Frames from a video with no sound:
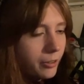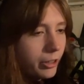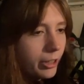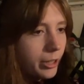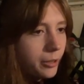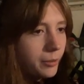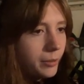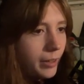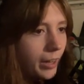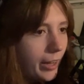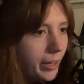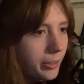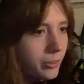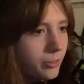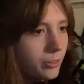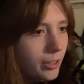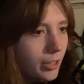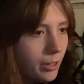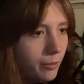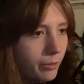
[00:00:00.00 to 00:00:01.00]
There we go.
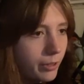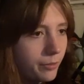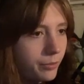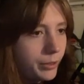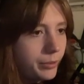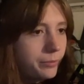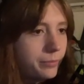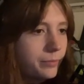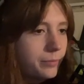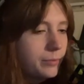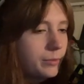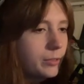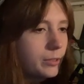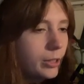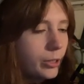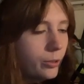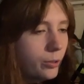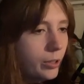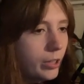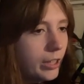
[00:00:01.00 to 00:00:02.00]
I got rid of your
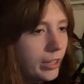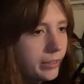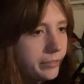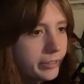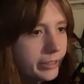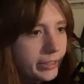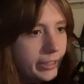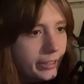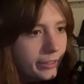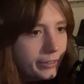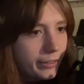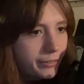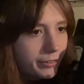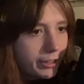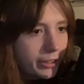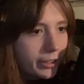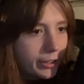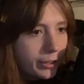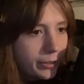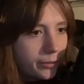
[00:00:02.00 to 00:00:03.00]
little coffin that you're
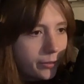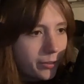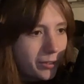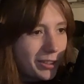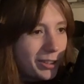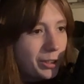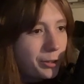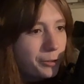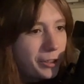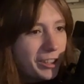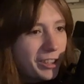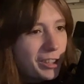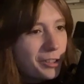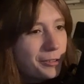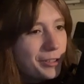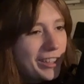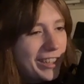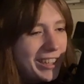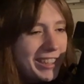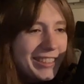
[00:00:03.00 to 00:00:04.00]
never going to use. You want
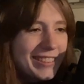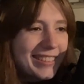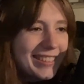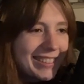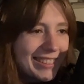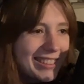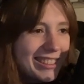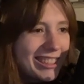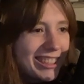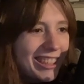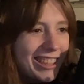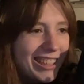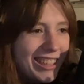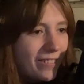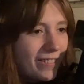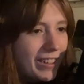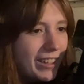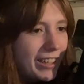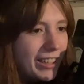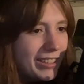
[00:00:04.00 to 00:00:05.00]
to know why? You want
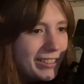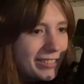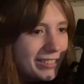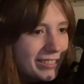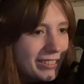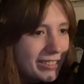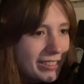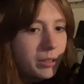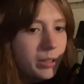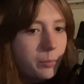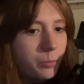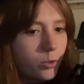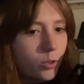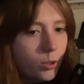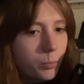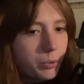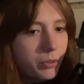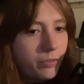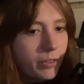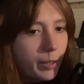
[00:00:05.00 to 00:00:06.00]
to know why? Because I'm going to
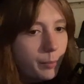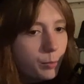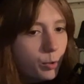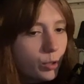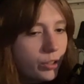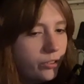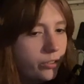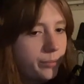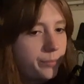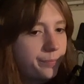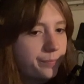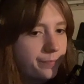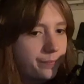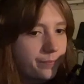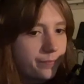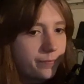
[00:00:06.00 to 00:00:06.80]
absorb your vampirism.